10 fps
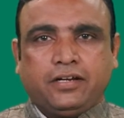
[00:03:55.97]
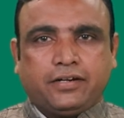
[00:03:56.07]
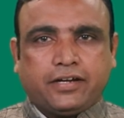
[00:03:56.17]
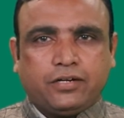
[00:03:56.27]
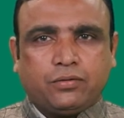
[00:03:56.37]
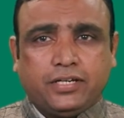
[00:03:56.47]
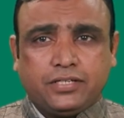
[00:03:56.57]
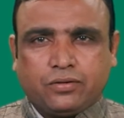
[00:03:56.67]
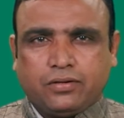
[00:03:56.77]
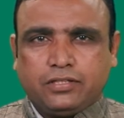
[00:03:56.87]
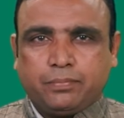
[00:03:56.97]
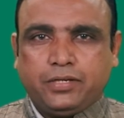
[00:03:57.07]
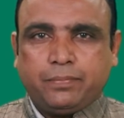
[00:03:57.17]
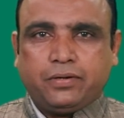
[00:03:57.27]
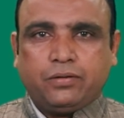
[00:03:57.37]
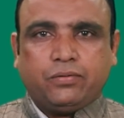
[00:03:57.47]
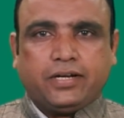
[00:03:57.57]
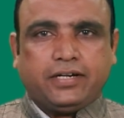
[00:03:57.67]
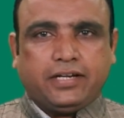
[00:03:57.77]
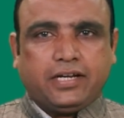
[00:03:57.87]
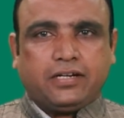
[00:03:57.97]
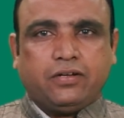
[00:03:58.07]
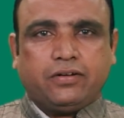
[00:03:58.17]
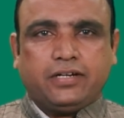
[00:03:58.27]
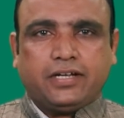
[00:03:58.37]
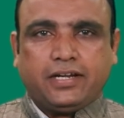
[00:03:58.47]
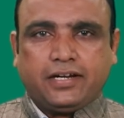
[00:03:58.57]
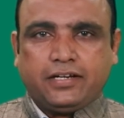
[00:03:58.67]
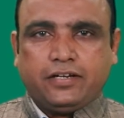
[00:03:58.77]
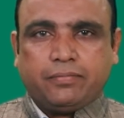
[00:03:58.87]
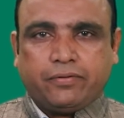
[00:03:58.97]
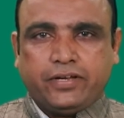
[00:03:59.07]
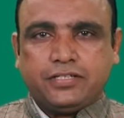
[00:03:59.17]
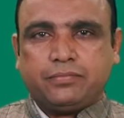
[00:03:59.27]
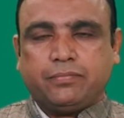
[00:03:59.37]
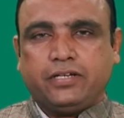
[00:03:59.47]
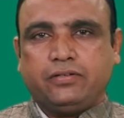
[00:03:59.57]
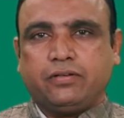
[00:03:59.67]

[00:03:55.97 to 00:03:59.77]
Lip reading: Try to list all the people who are directly or indirectly influenced by your